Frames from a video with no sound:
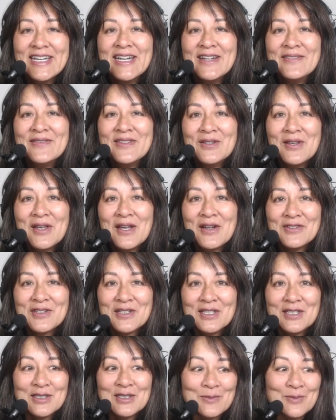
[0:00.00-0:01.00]
and that you have to
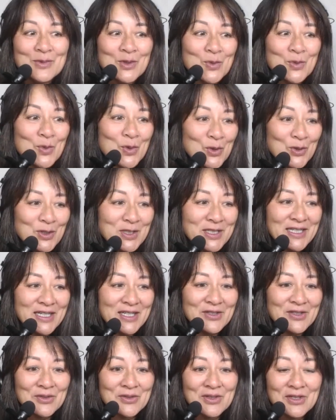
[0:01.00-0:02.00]
get them to work together.